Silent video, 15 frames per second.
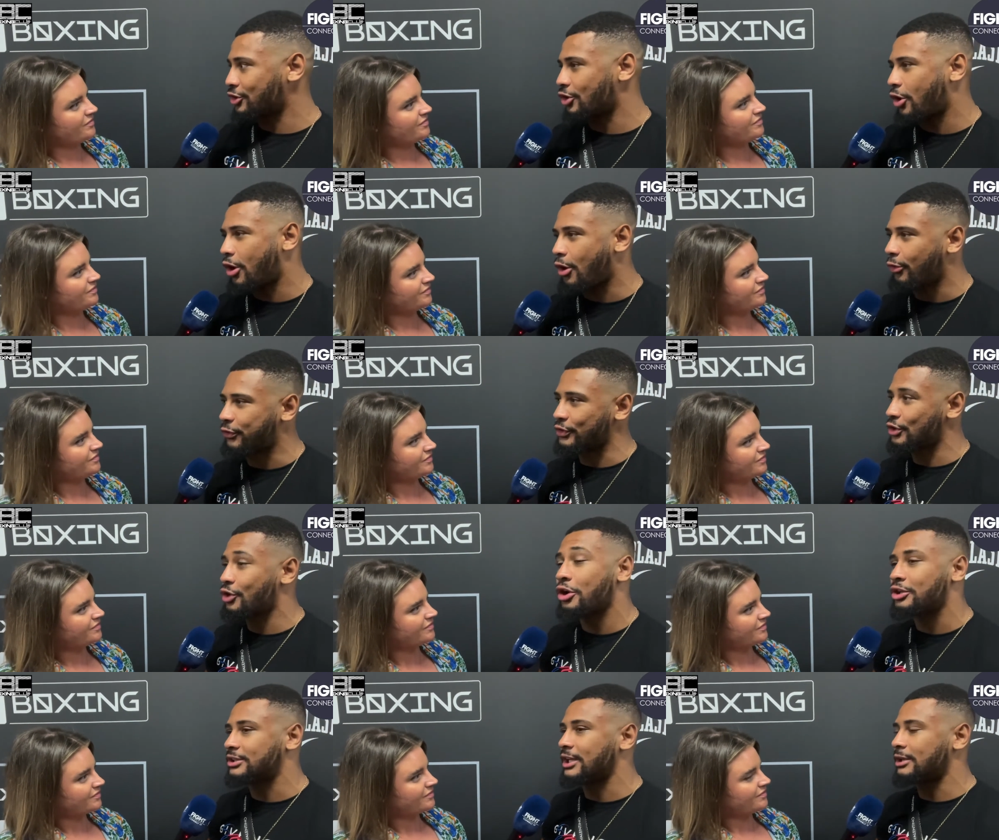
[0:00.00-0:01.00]
Speaker 1: you off, and you've
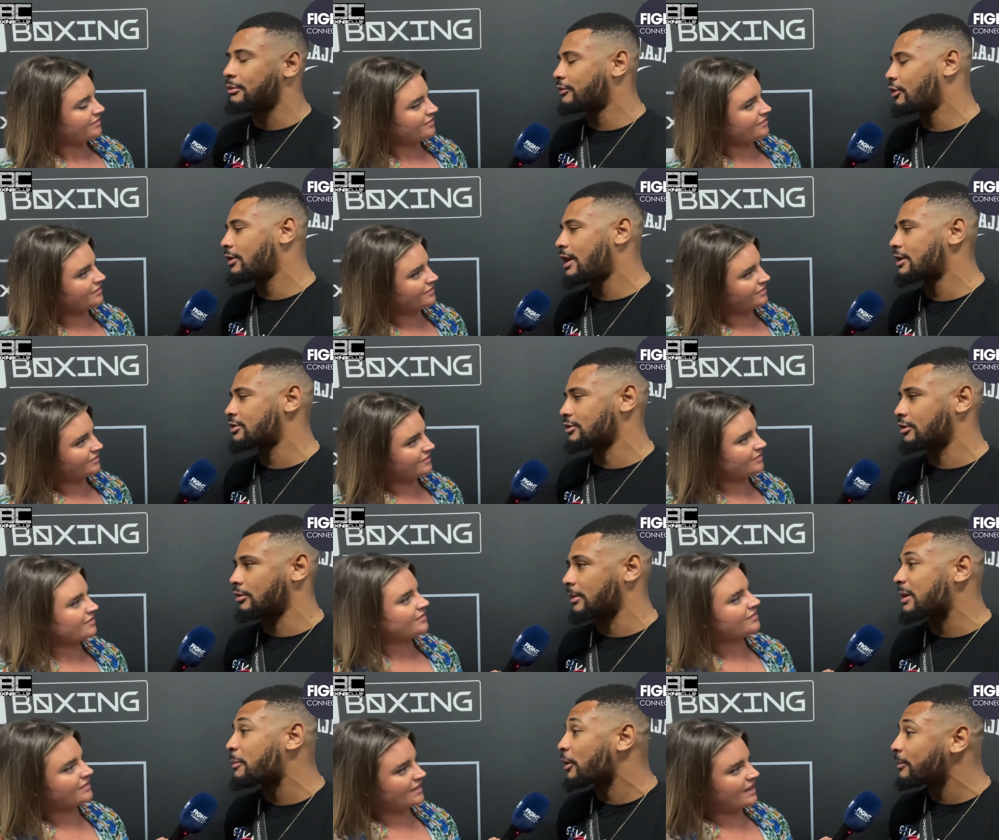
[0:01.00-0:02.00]
got to deal with all that, do you know what
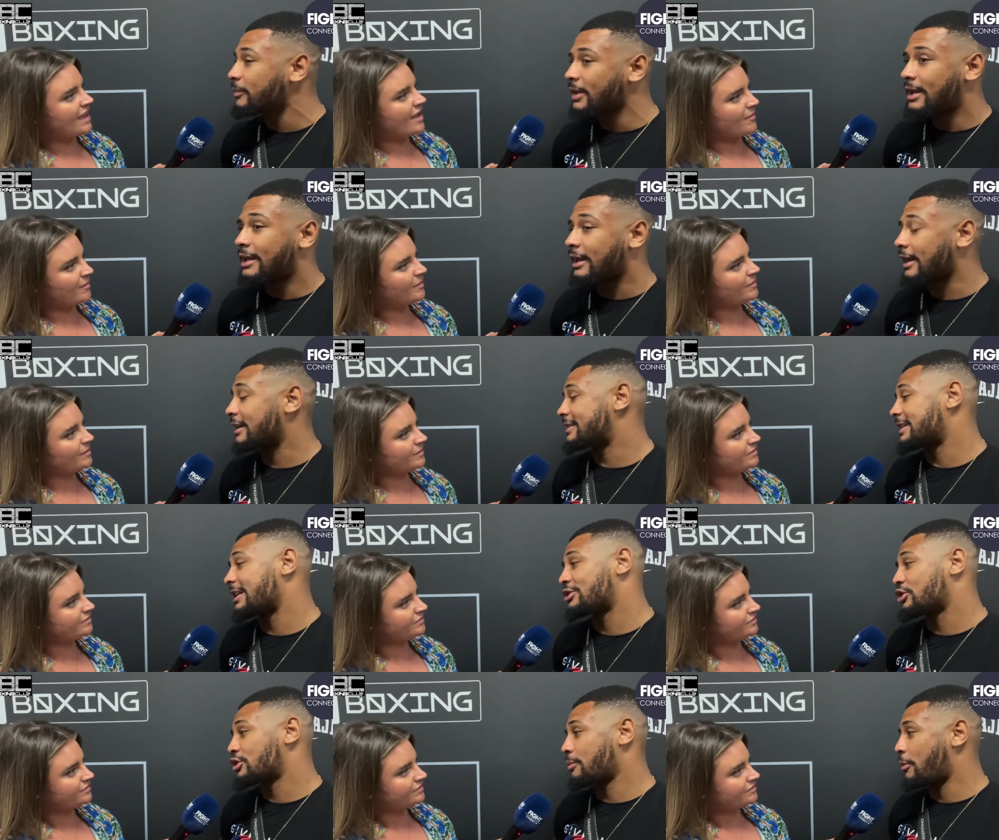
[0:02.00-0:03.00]
I mean? But yeah. like I say,
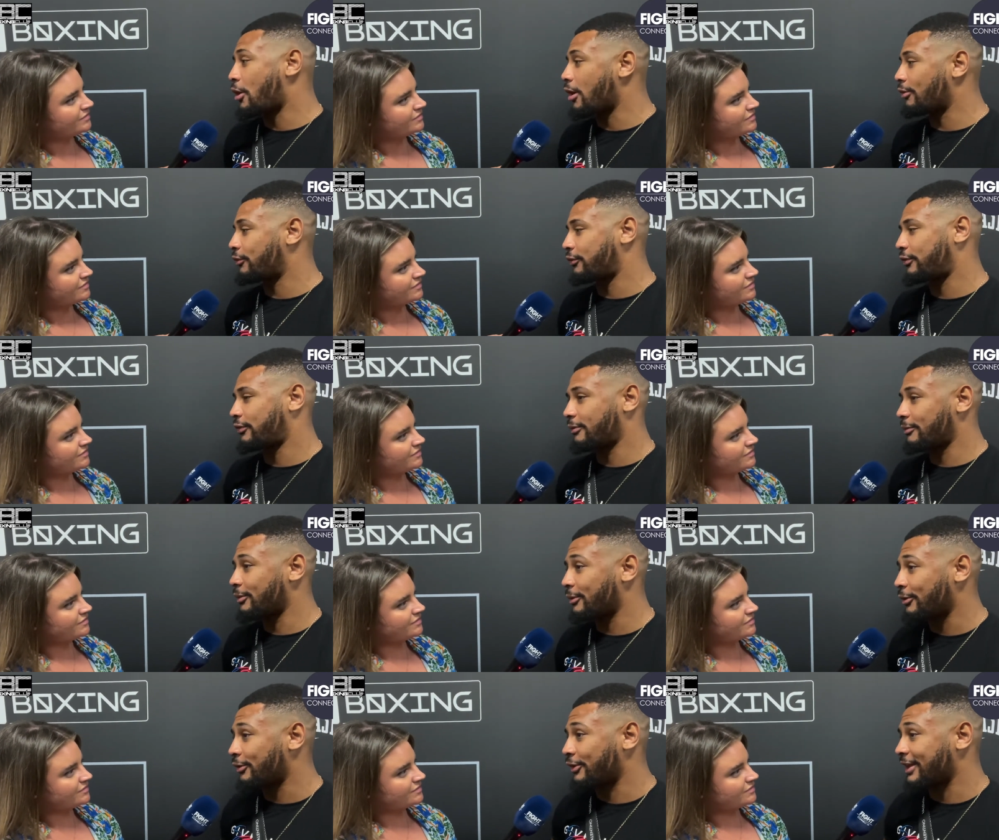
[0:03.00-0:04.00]
it's just a part of
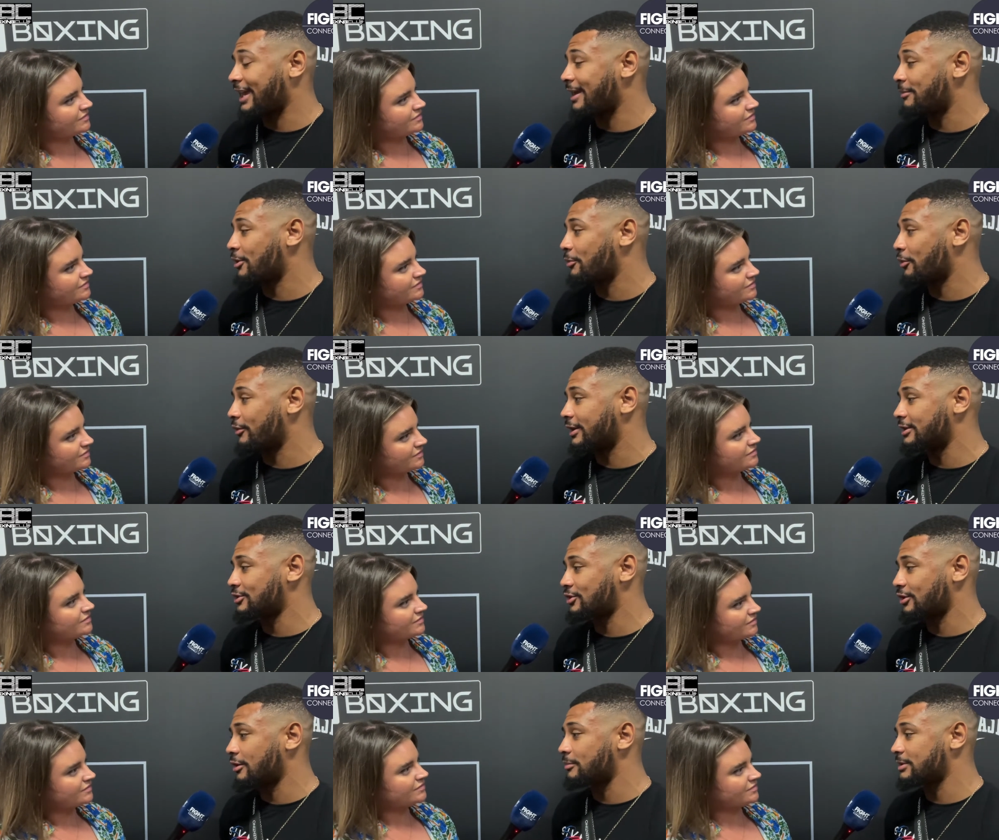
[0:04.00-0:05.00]
the game that we're in,
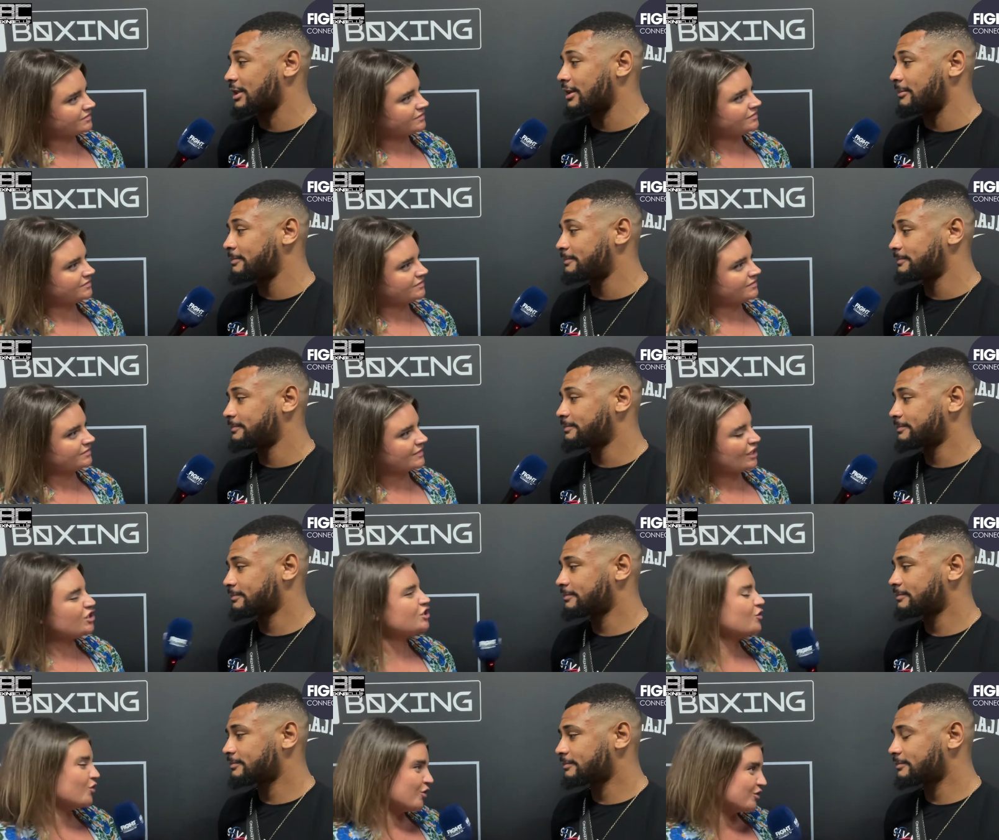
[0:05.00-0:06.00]
do you know what I'm saying?
Speaker 2: You
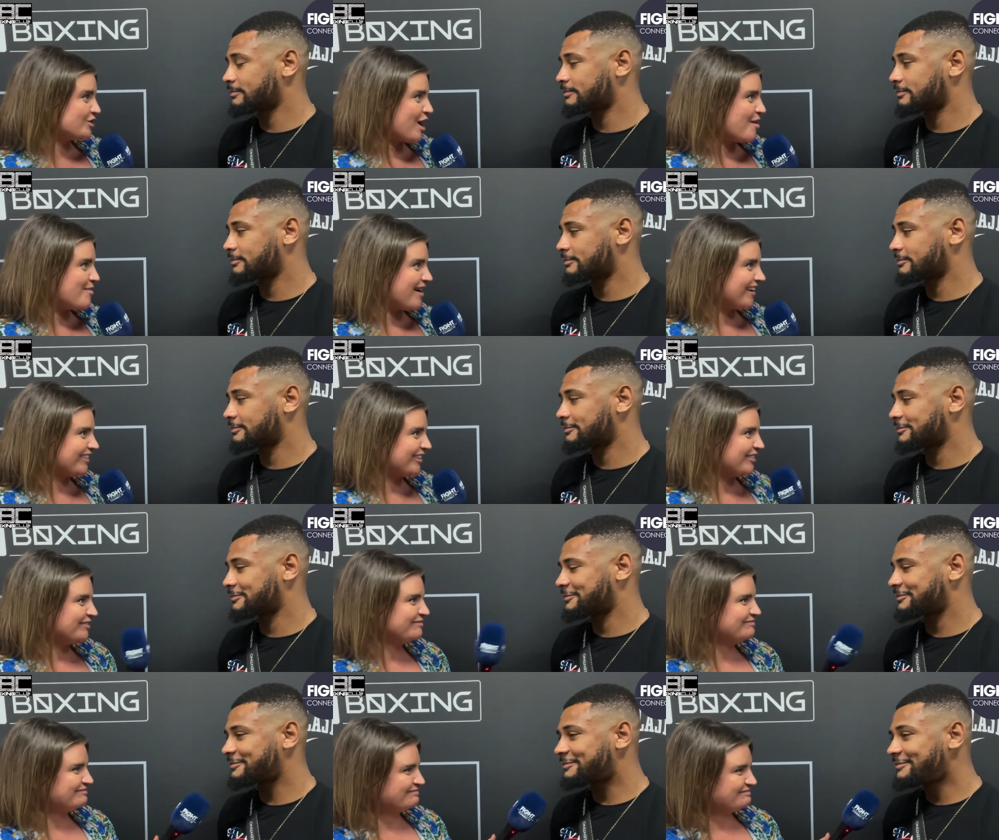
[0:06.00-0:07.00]
do a good job at it,
Speaker 1: though.
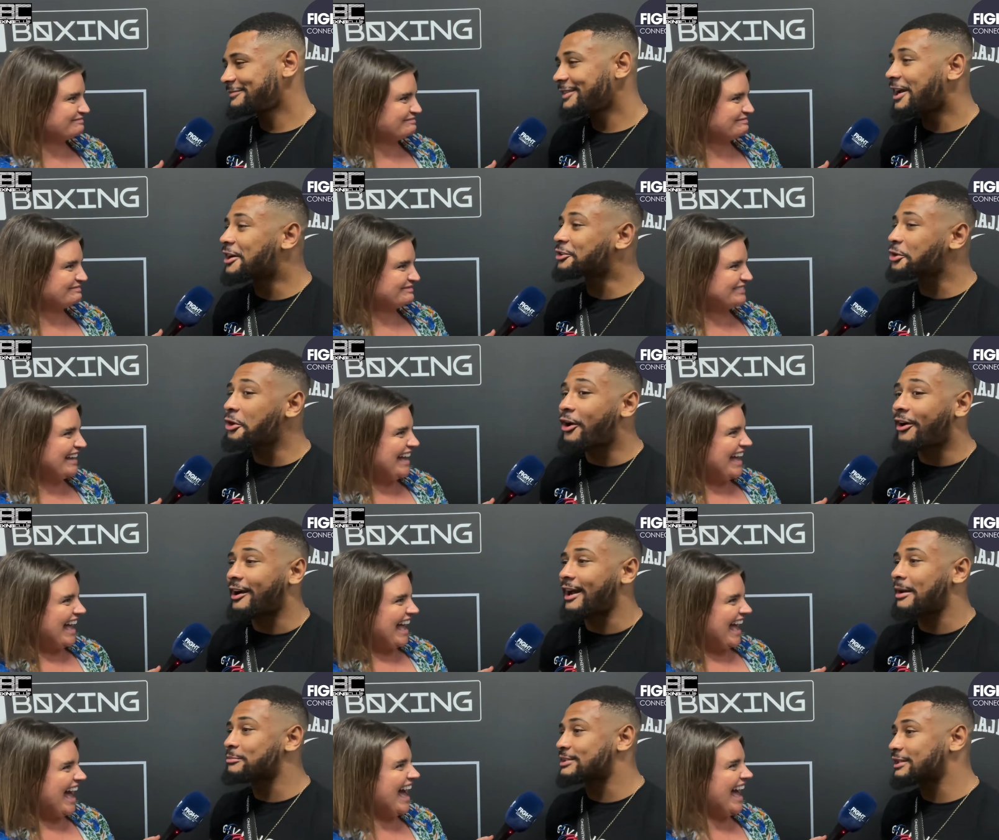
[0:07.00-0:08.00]
I do all
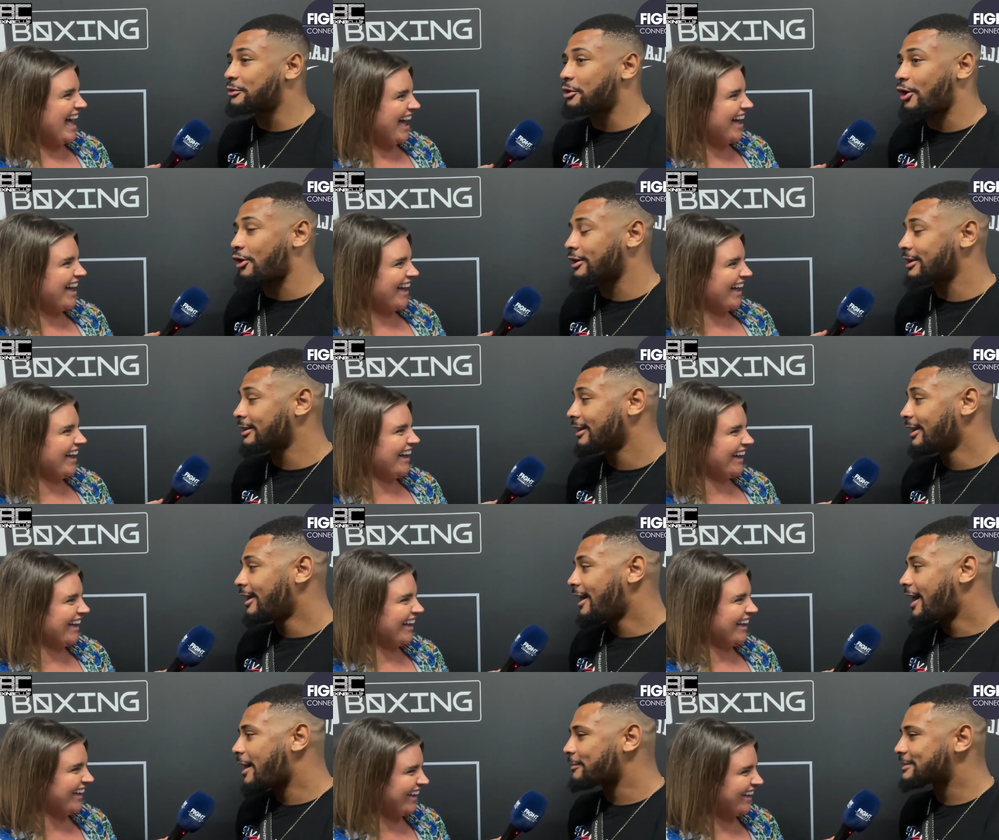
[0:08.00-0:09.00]
right. I'm still learning.
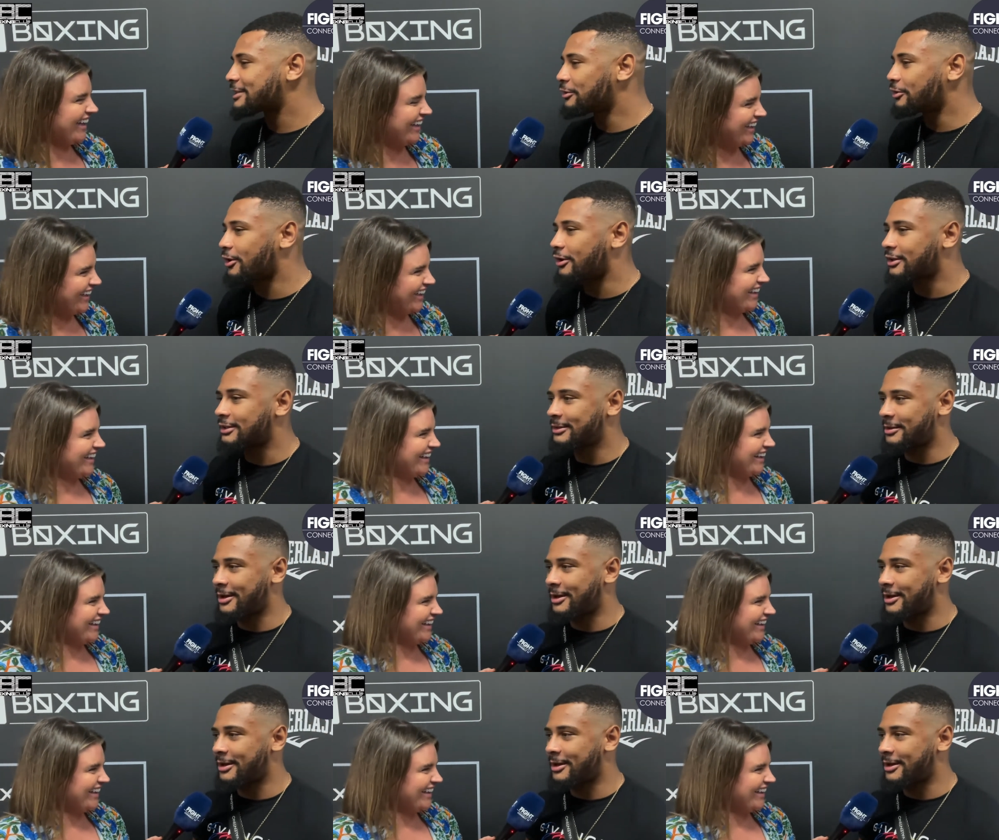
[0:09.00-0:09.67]
I'm still learning.